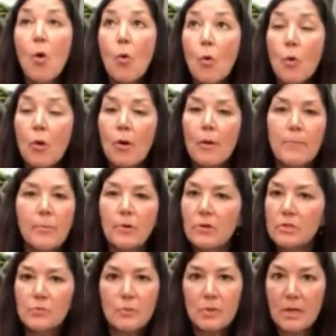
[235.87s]
or
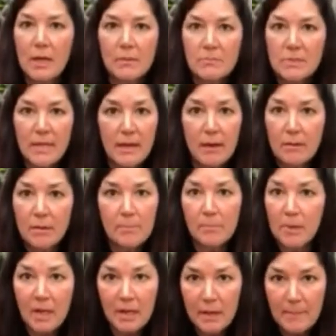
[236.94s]
birds will come down and
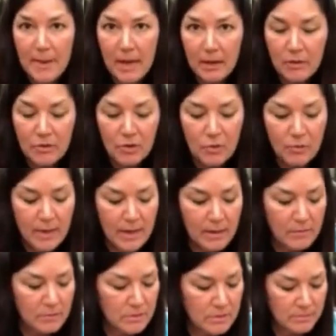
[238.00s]
pluck them out of the
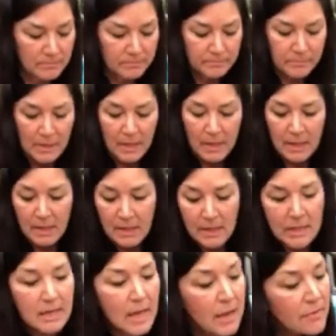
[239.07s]
ground. And now